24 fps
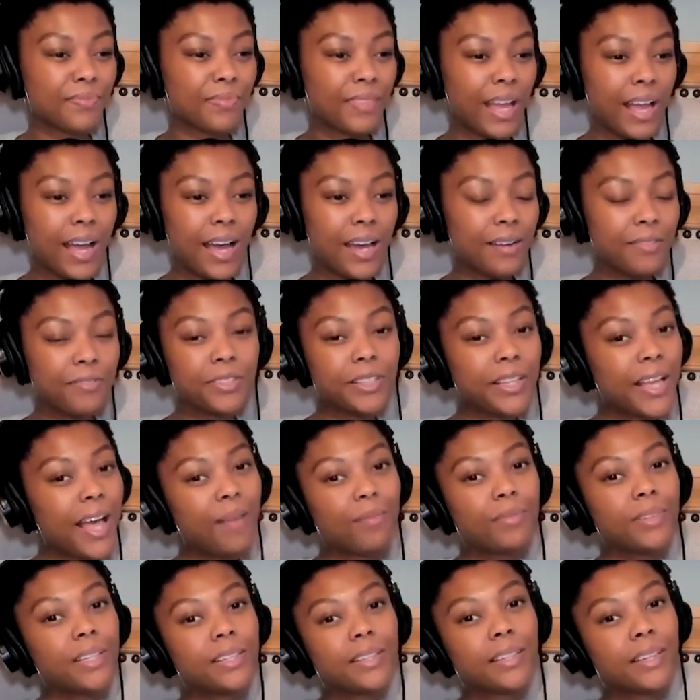don't really have
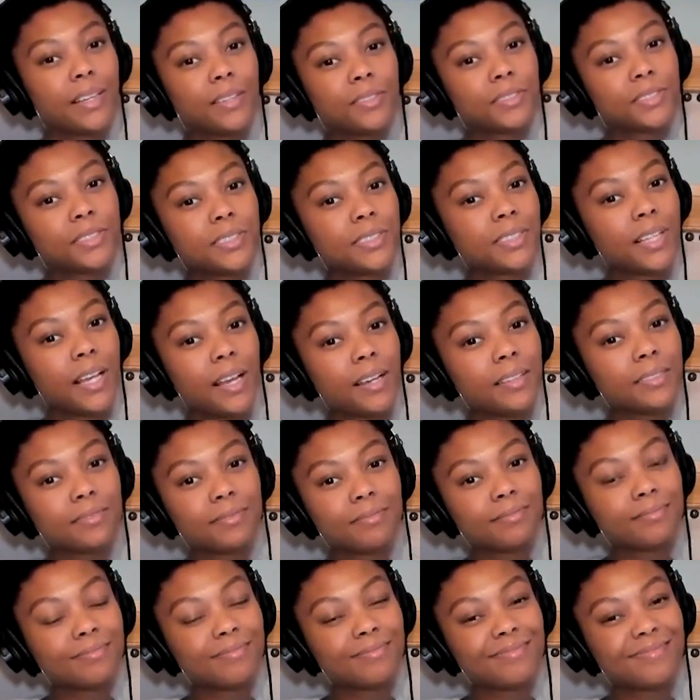anything else to say.
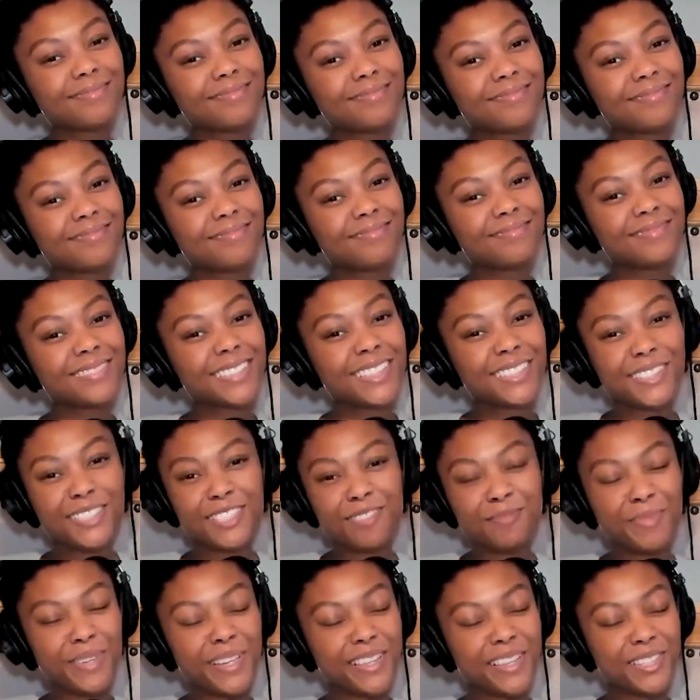This is
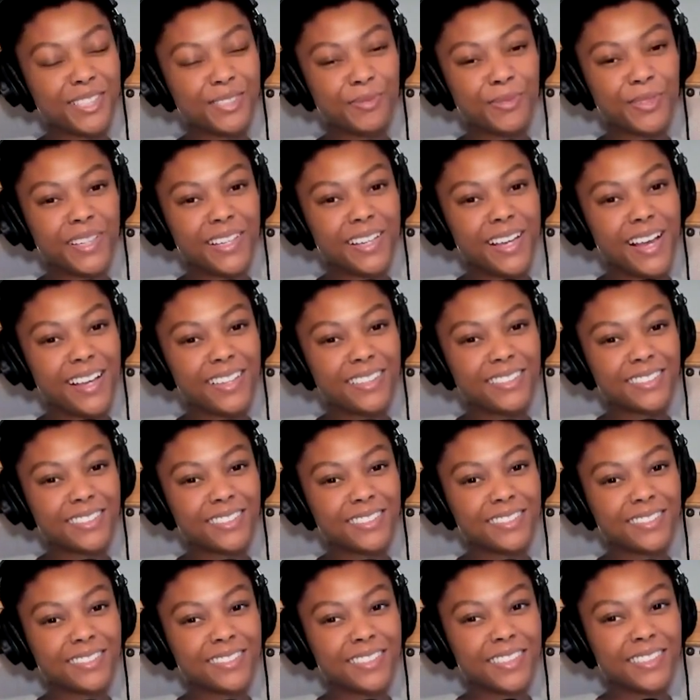me this week,
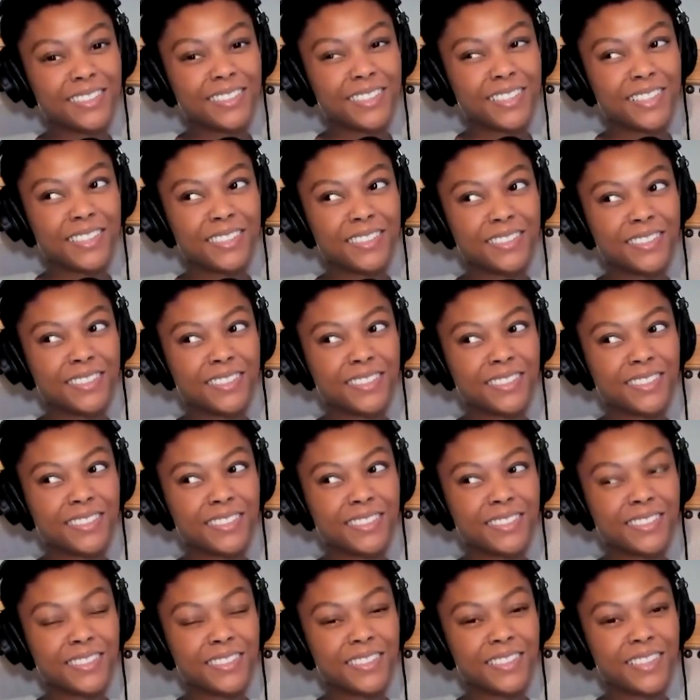guys. This is
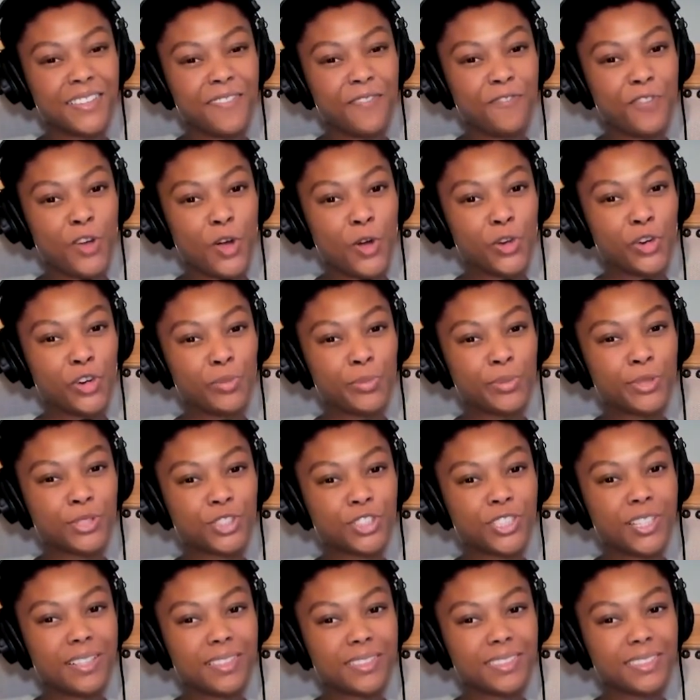vulnerable
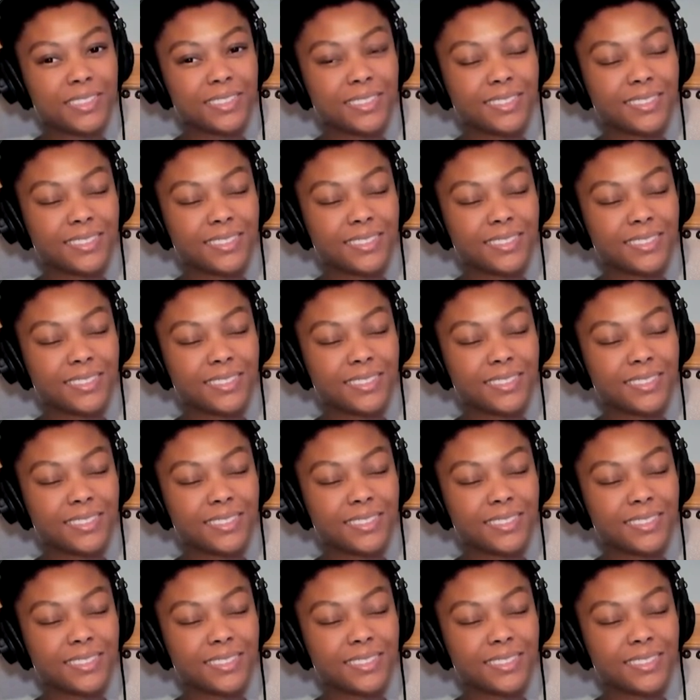Chels.